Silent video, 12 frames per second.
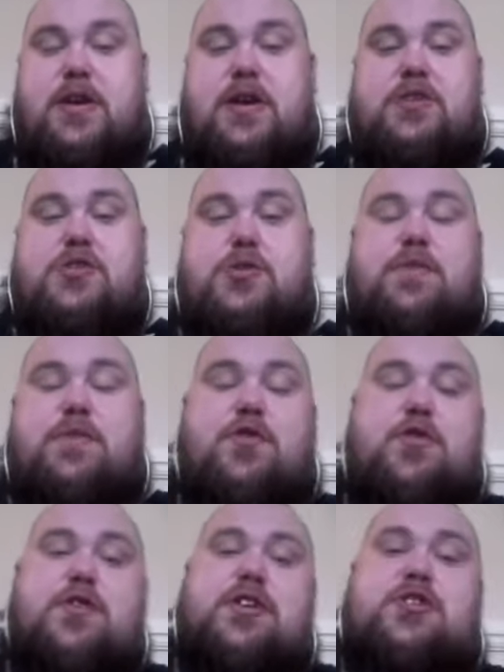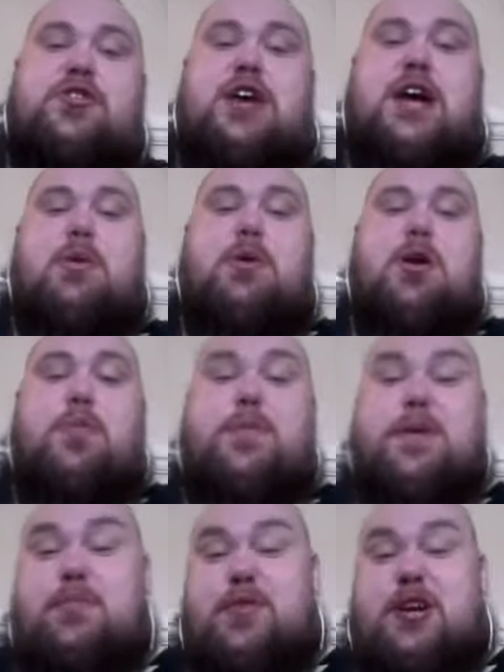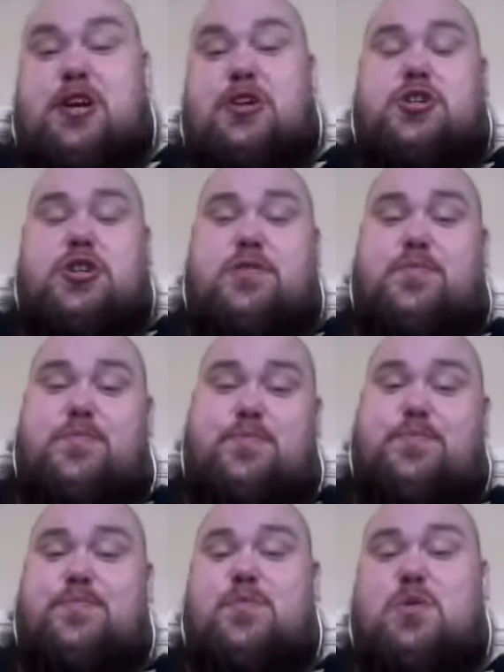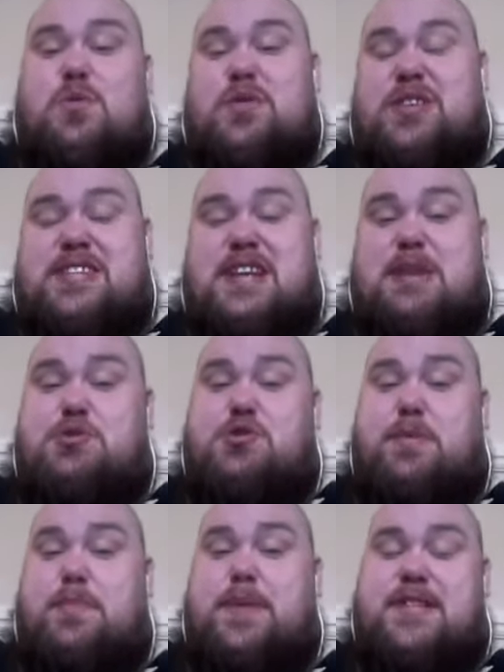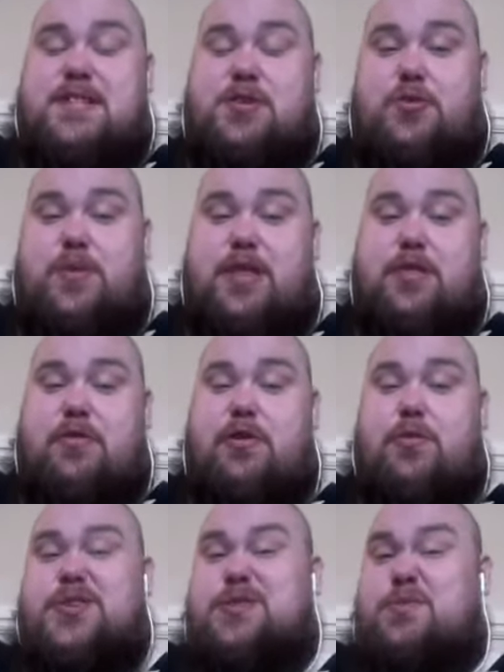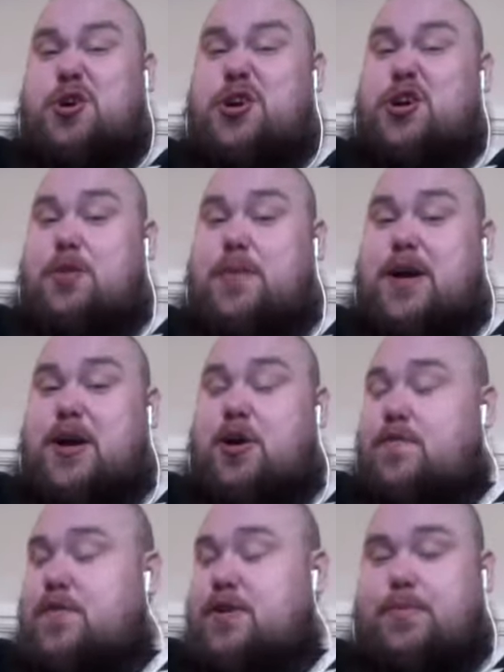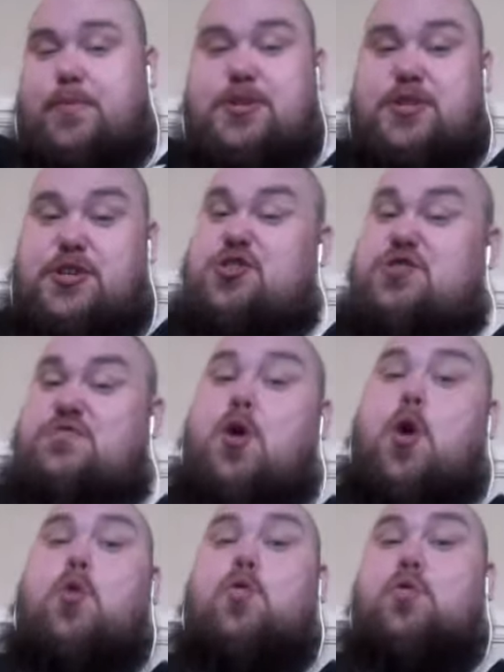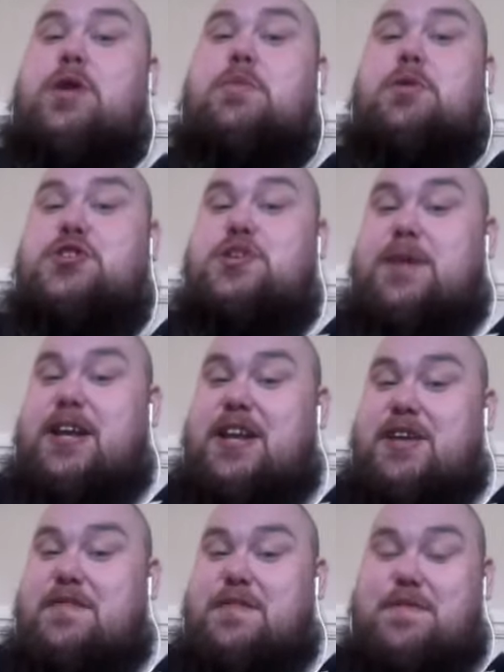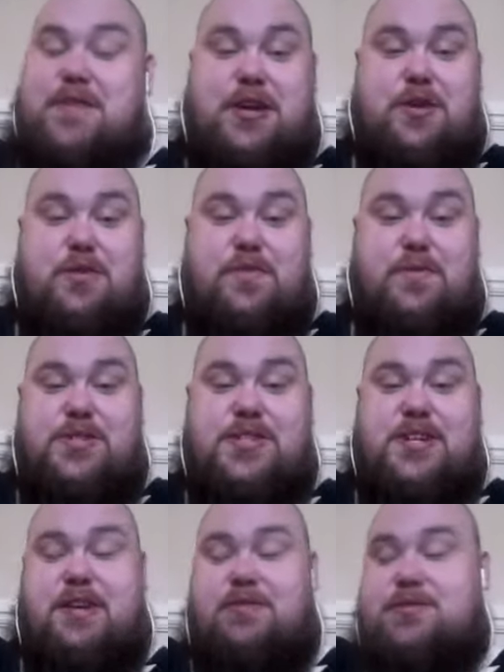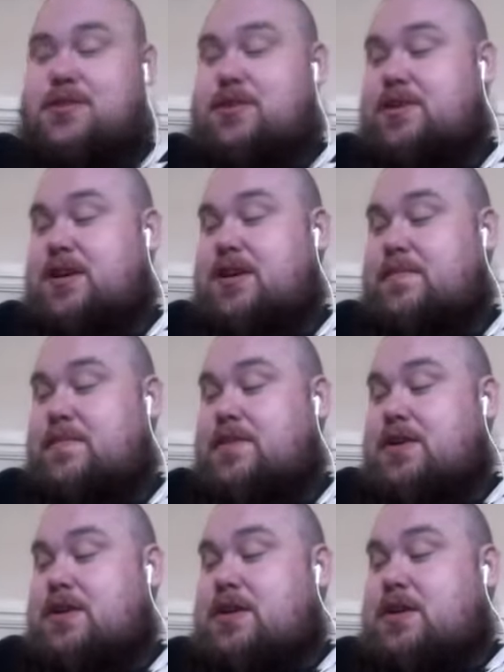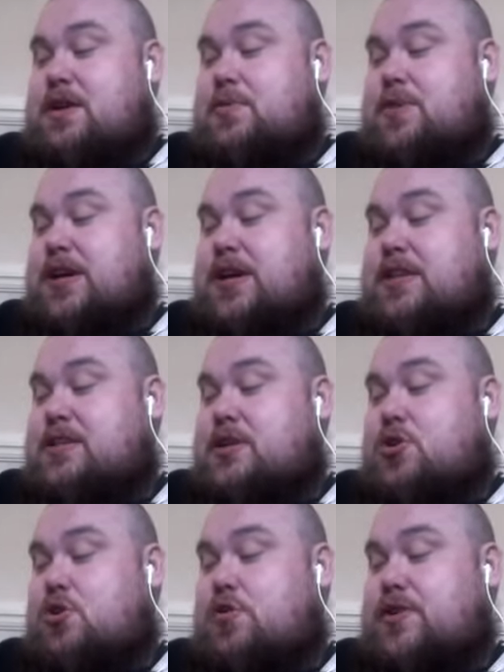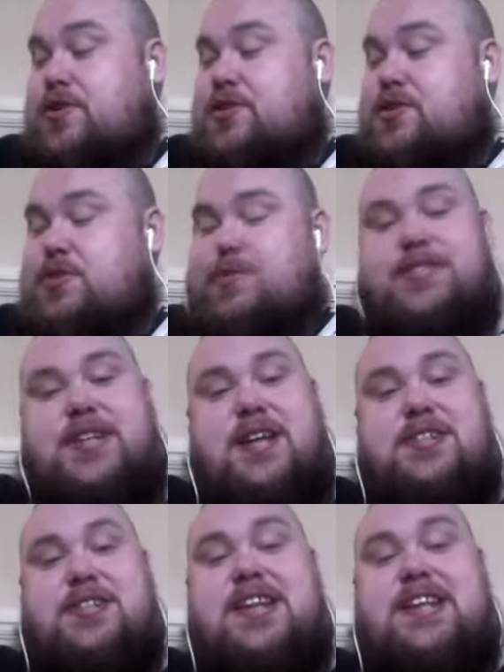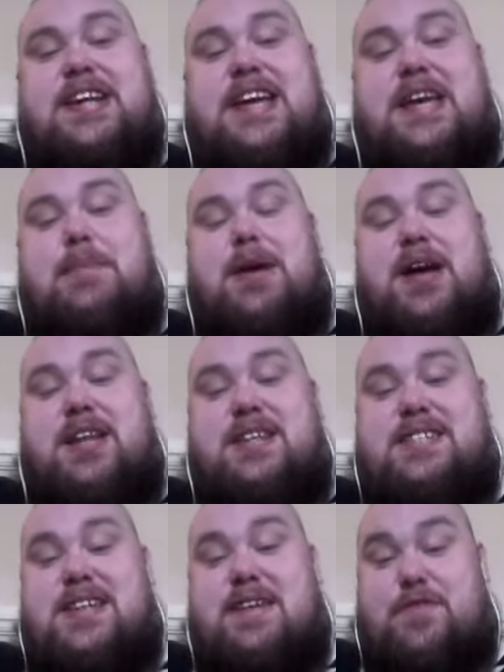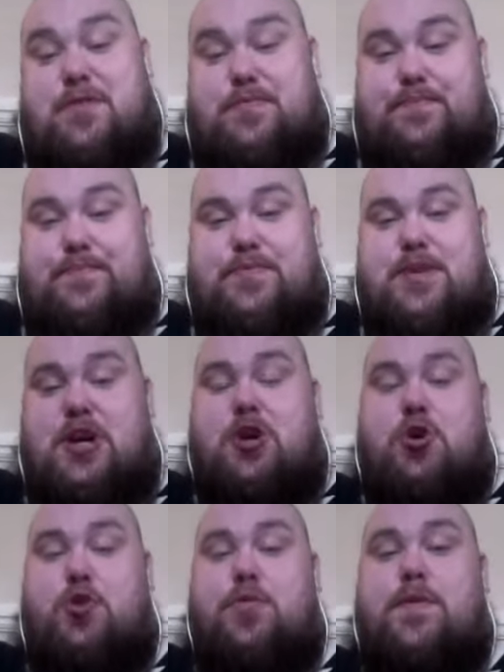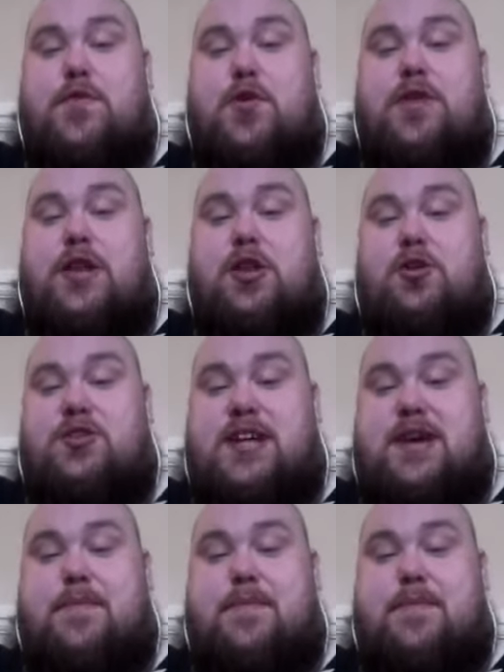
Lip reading: So we've already done our opening production with the same strumming pattern all the way through, which I'm not going to go back over because you can just rewatch the beginning of the video if you want to see how to do that. And we get to the chorus. So it starts on an E minor 7, a chord we've already looked at.